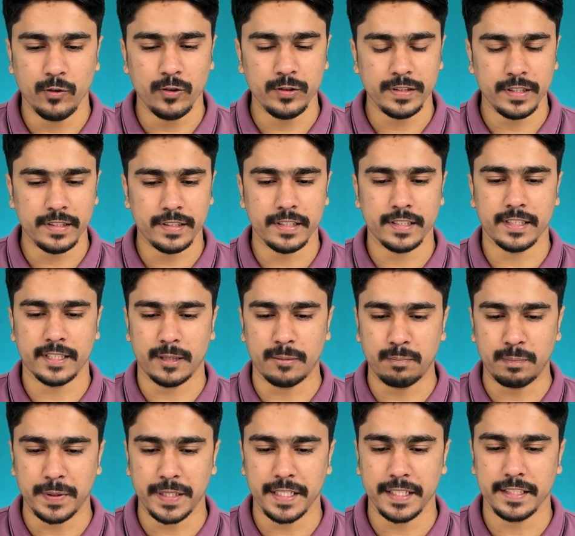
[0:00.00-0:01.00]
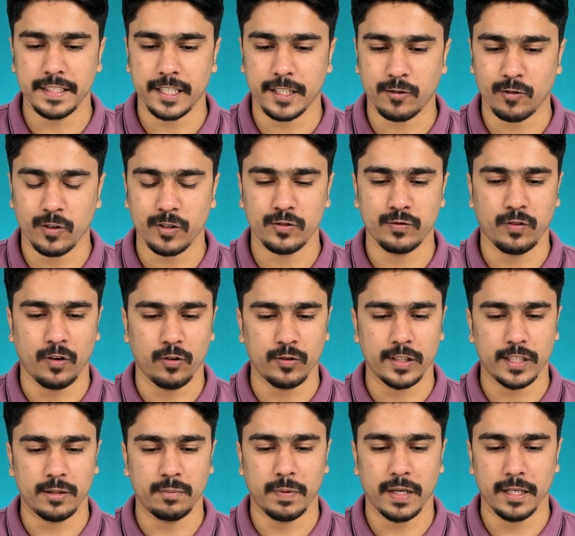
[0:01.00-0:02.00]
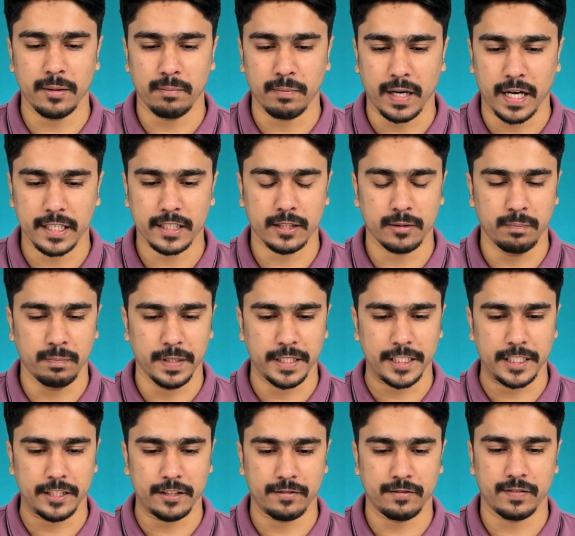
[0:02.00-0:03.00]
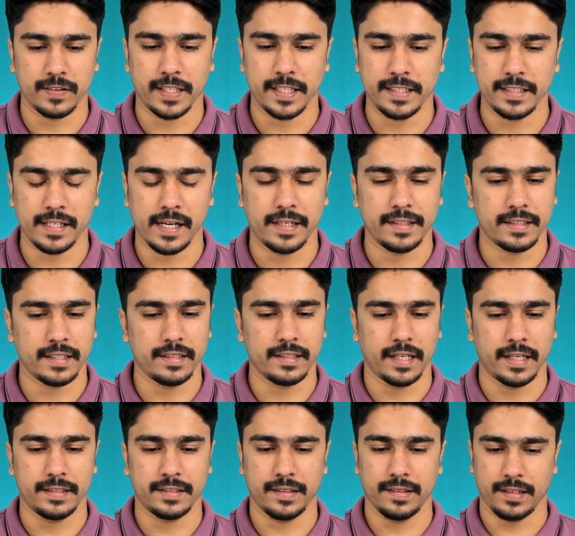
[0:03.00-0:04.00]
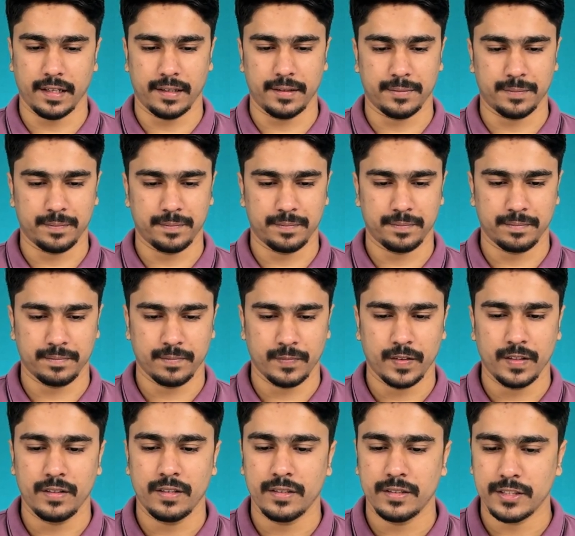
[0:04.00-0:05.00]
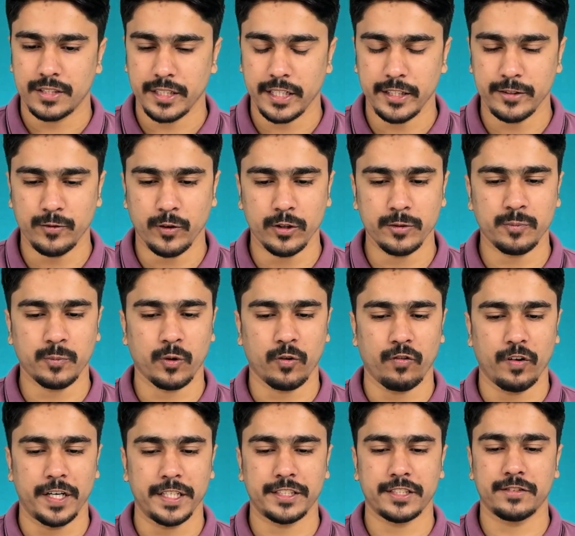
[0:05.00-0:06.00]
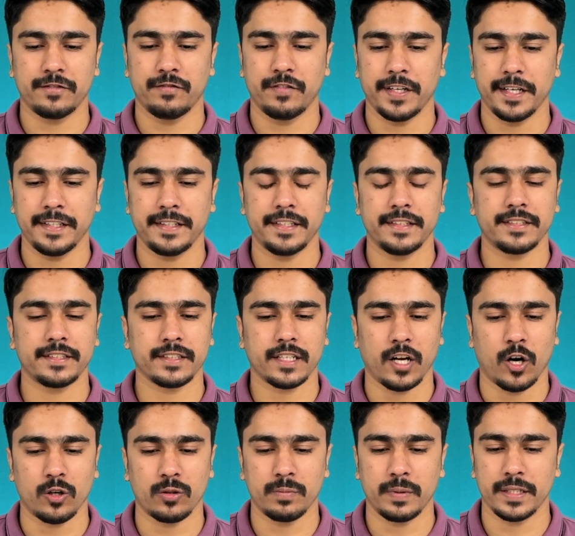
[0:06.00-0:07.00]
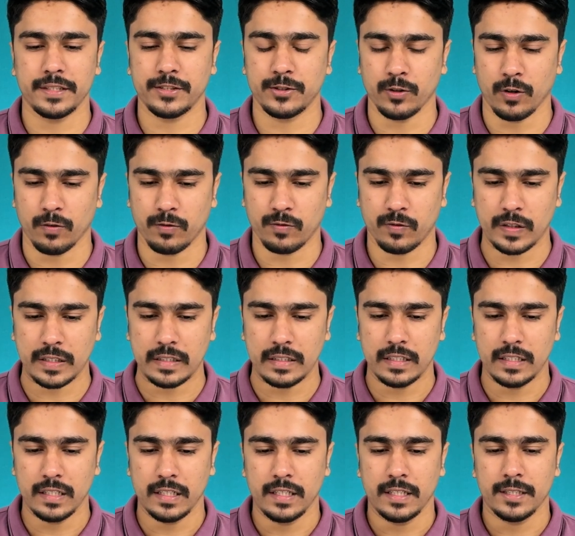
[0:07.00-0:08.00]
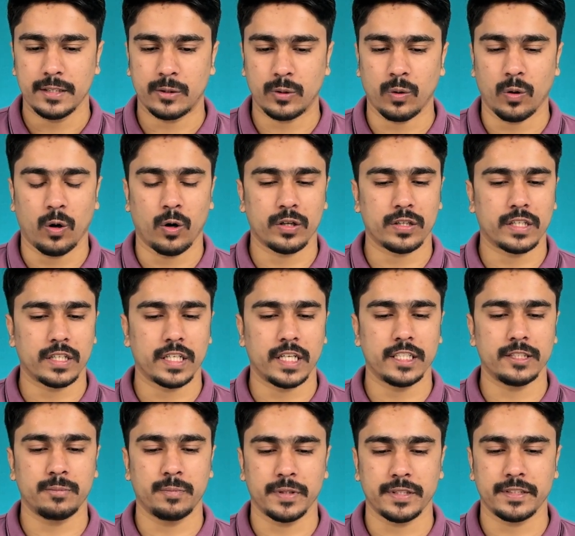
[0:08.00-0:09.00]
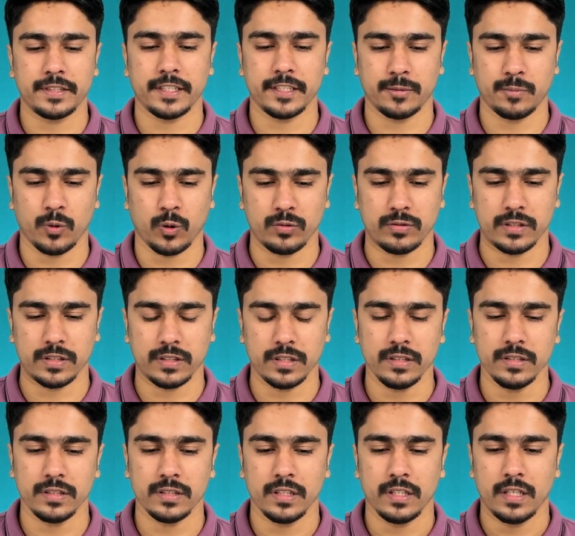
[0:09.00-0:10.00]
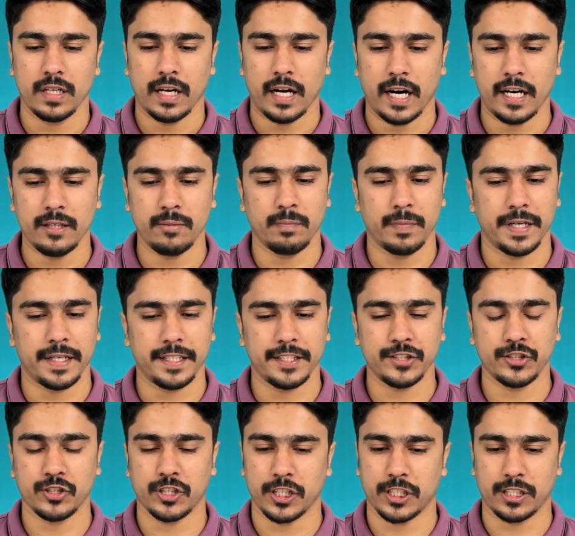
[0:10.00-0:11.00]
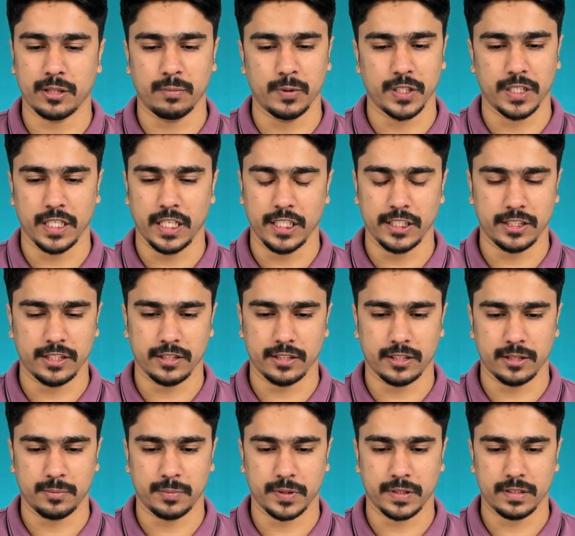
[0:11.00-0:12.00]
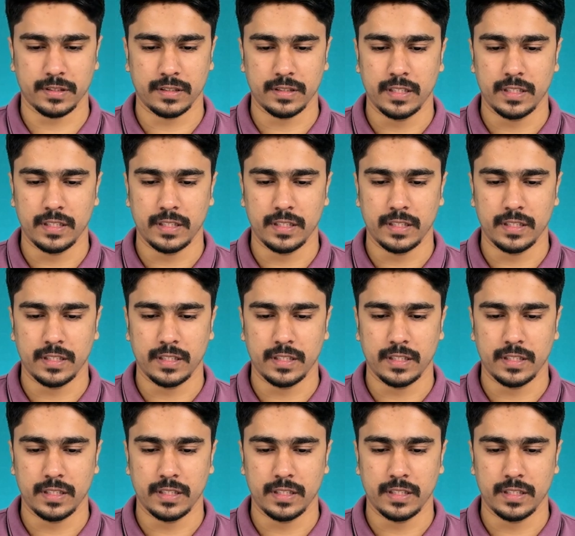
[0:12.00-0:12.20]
is a company that was founded by Marc Benioff in 1999. Salesforce provides various cloud-based software to organize business processes and manage customer relationships.